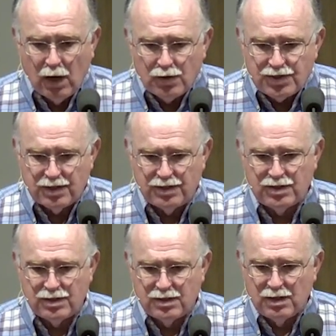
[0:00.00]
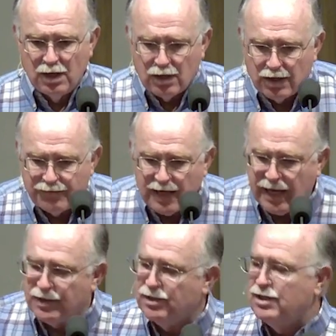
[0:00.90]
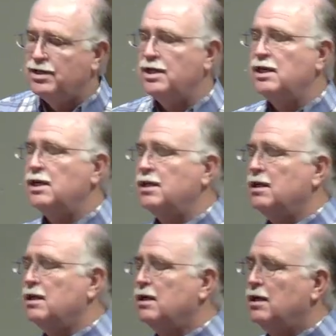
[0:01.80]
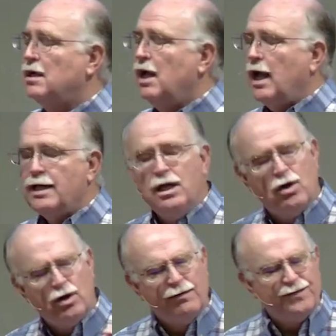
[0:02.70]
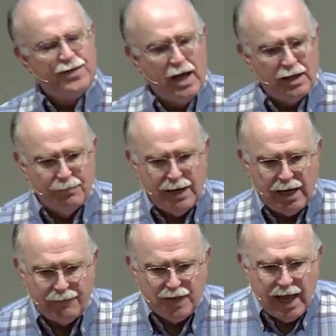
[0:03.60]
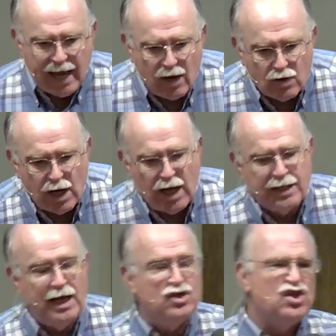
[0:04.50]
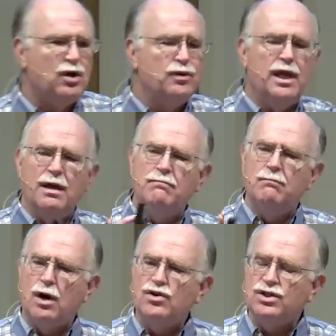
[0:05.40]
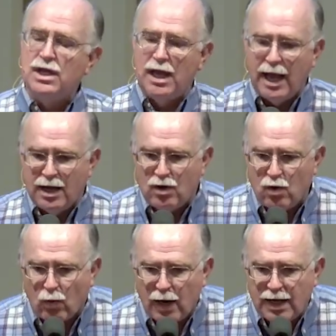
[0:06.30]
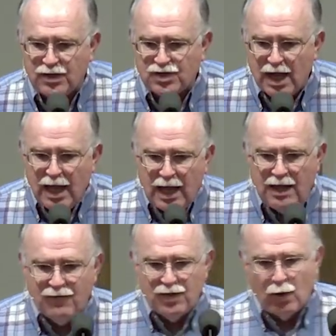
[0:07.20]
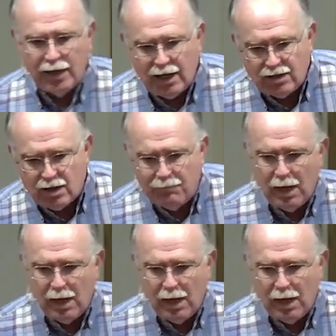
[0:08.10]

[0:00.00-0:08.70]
Moses could have counted to 10. And he could have thought about how God had shown him mercy and grace, even though he had